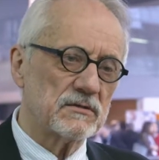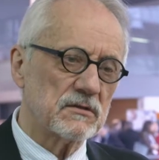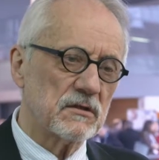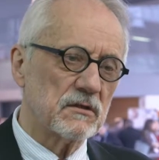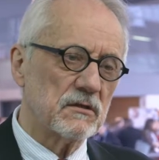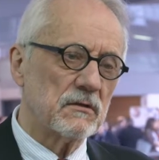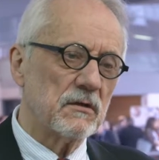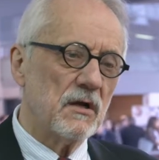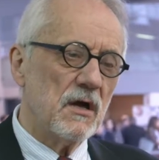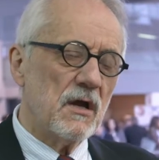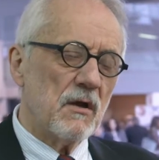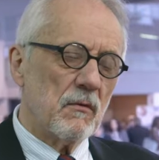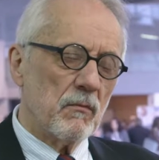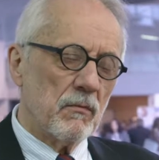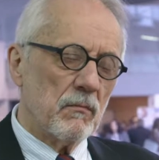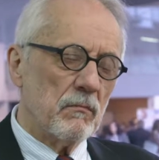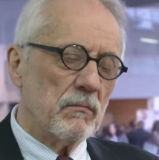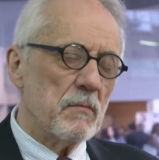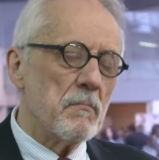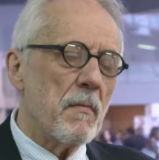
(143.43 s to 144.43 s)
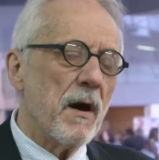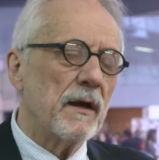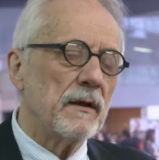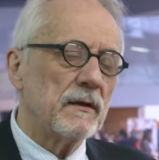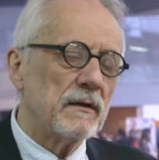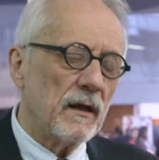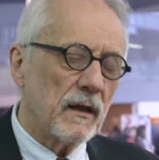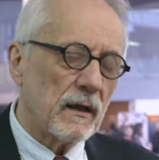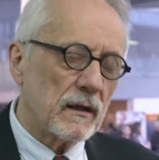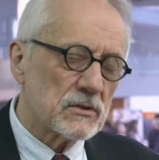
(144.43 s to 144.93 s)
So we might
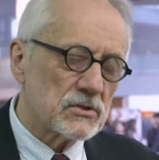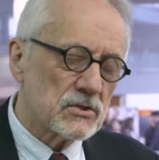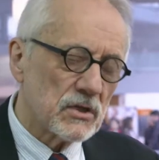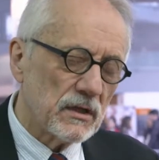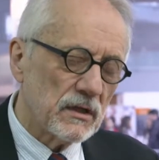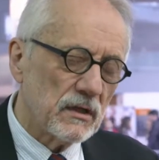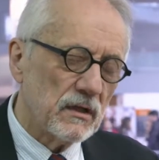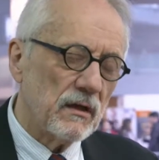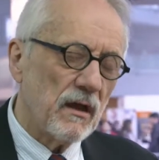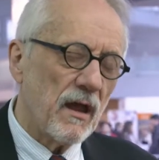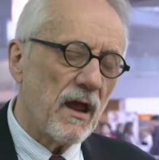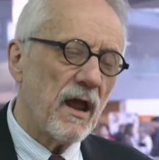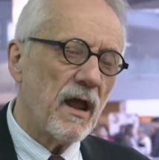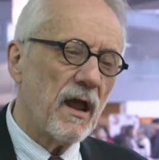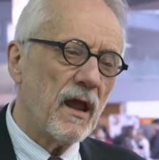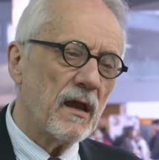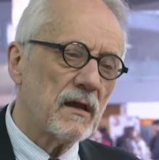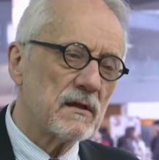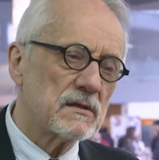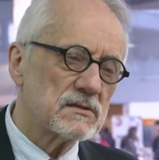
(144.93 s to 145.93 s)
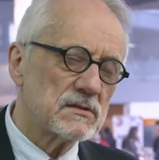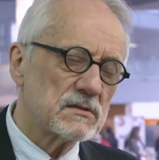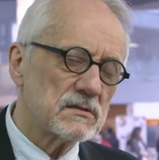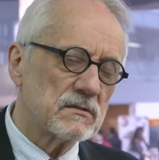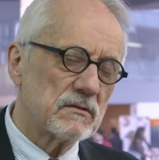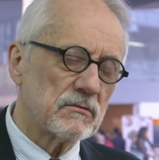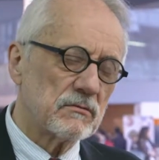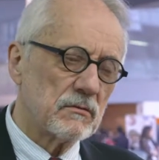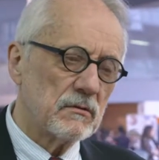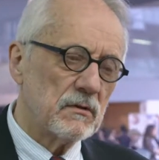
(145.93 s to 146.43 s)
actually enhance
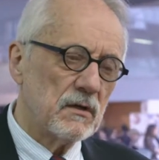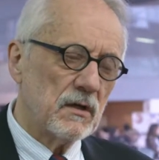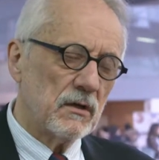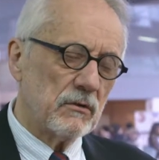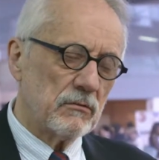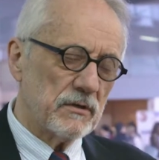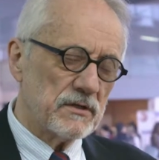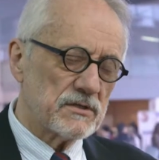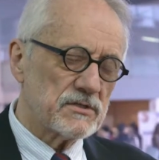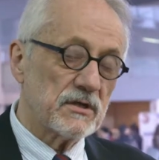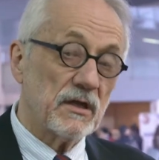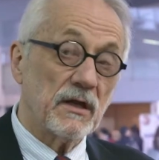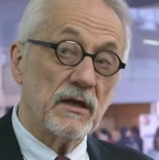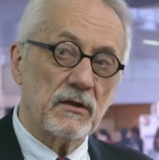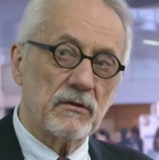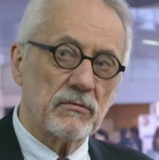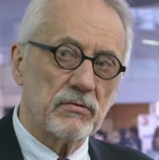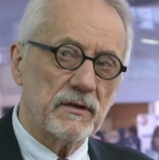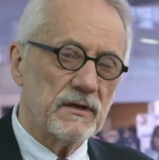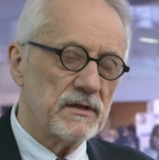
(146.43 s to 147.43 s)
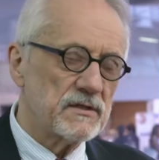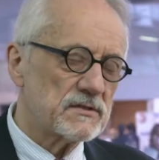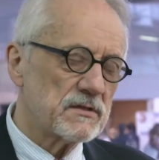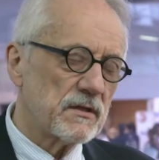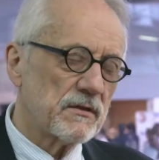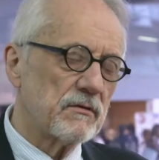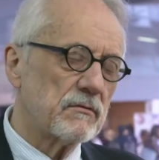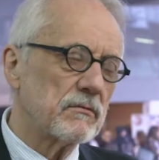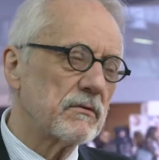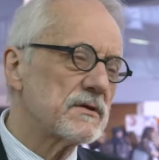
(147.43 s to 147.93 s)
the risk, increase
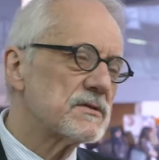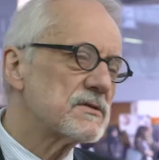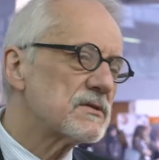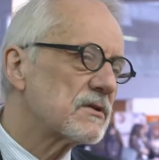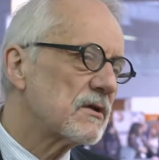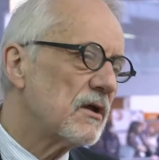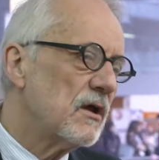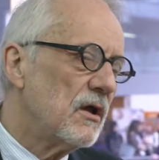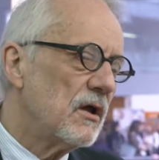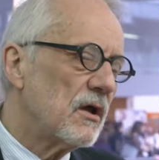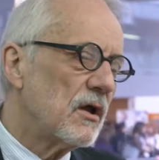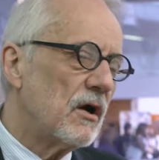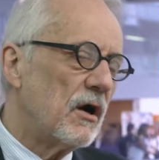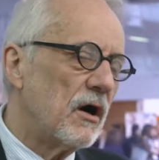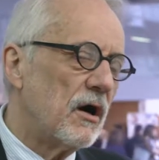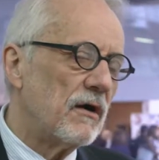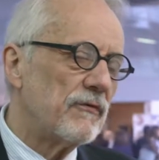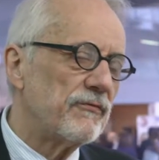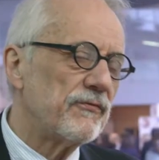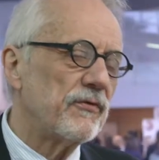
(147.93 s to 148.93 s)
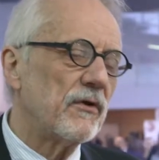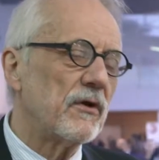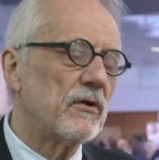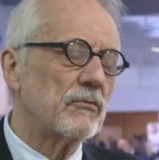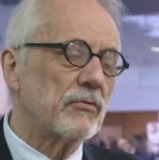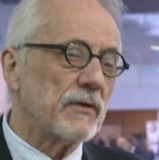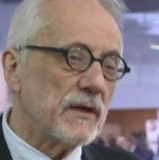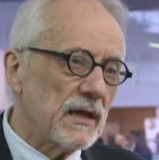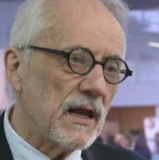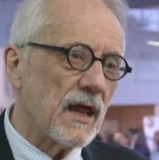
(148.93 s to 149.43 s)
the risk of
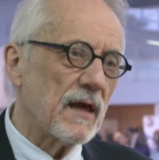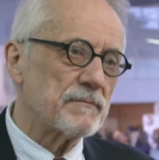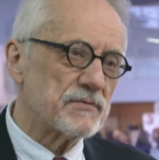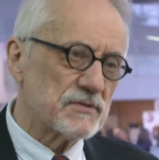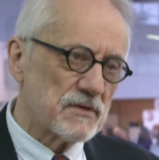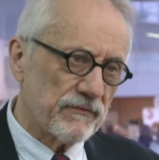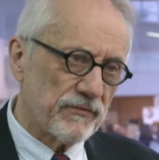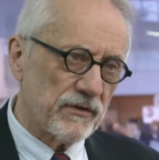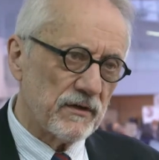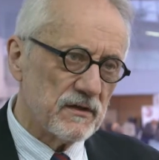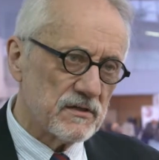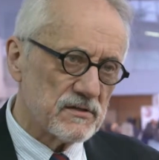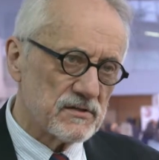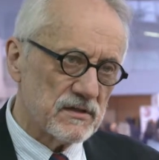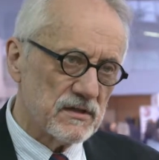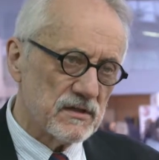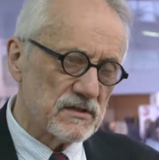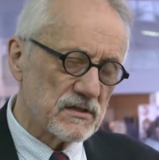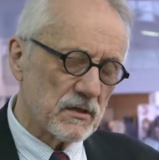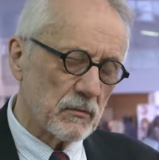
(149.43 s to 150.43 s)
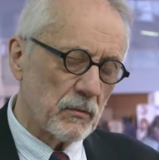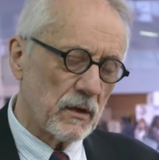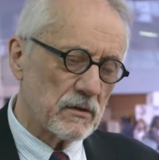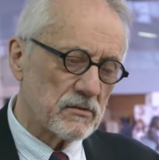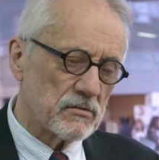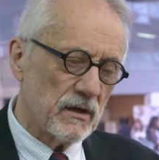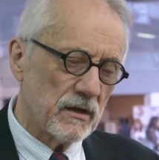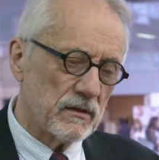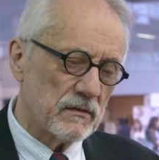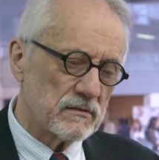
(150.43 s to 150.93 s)
relapse of the disease that we are
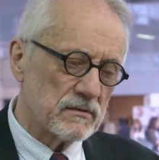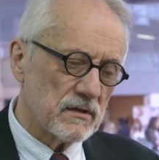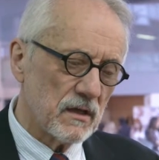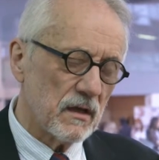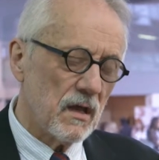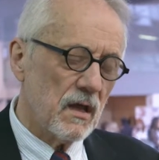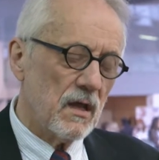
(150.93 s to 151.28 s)
trying to do.